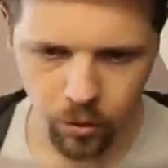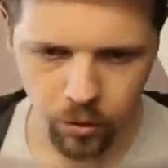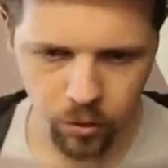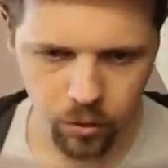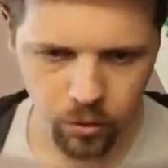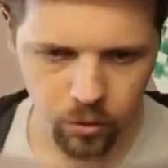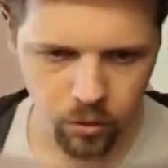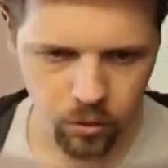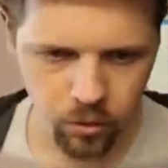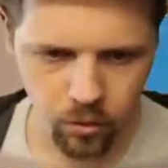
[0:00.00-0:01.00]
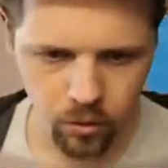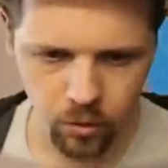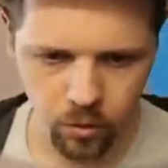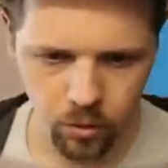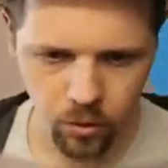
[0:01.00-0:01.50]
here.
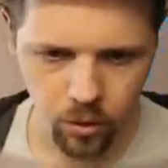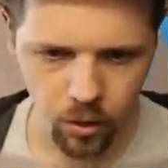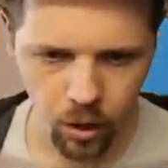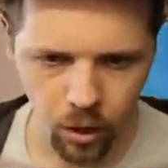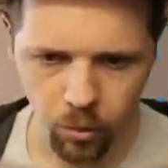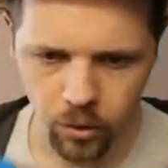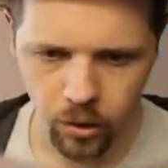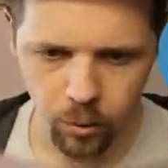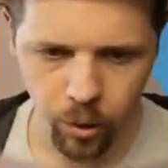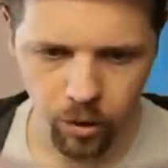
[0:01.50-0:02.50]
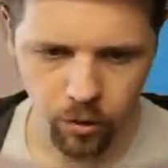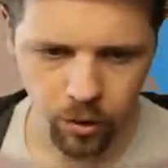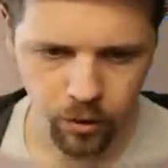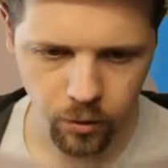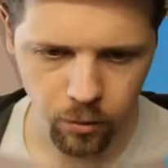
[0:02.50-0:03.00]
I really need a better
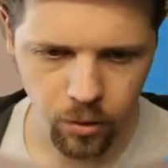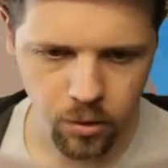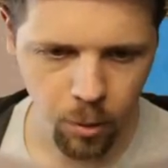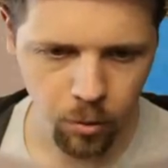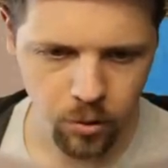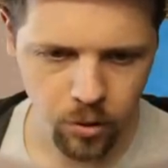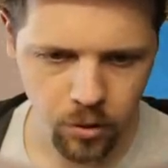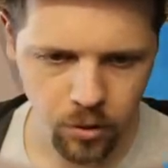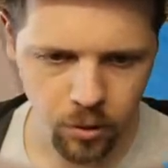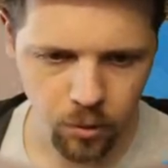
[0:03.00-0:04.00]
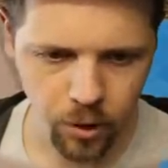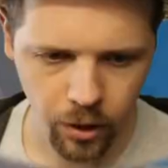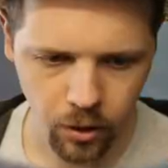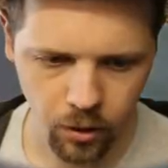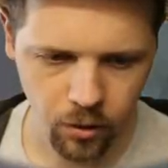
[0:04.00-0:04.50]
lake to do these demos, and this is so
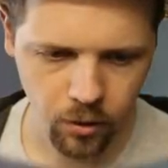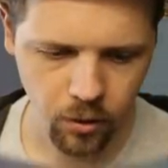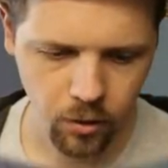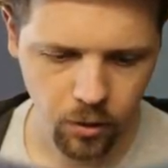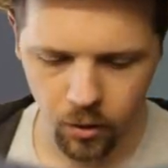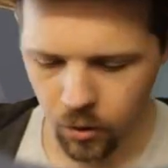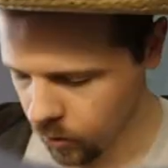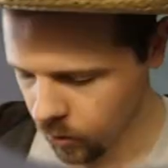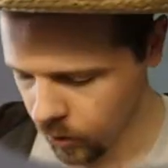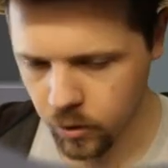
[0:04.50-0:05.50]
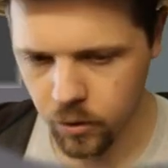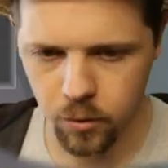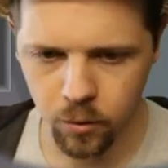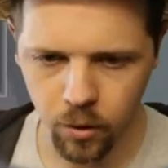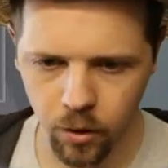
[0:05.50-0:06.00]
tiny. All right,
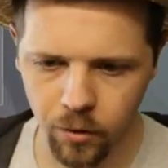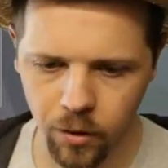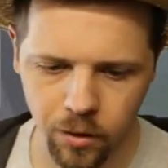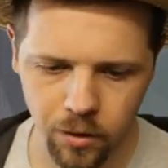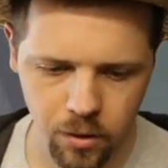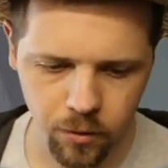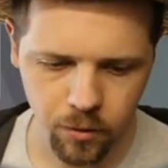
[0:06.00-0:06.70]
so I've got